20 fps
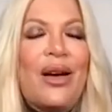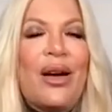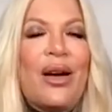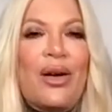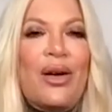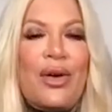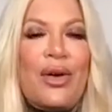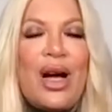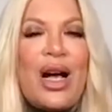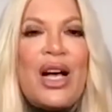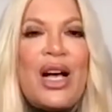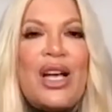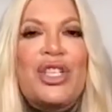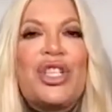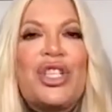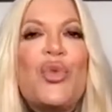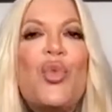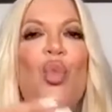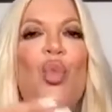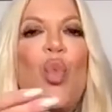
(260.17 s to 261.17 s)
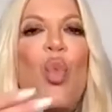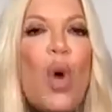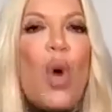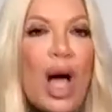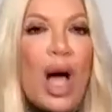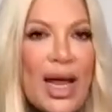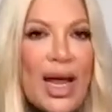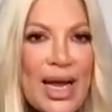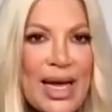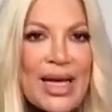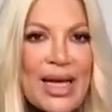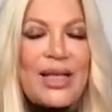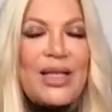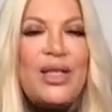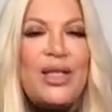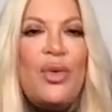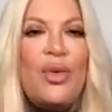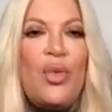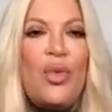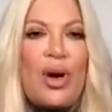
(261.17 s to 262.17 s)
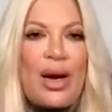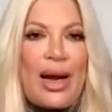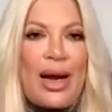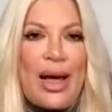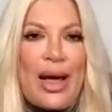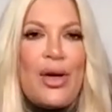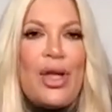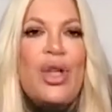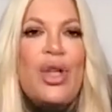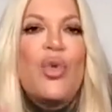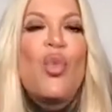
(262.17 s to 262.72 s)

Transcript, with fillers: oh gosh, you want it to work out.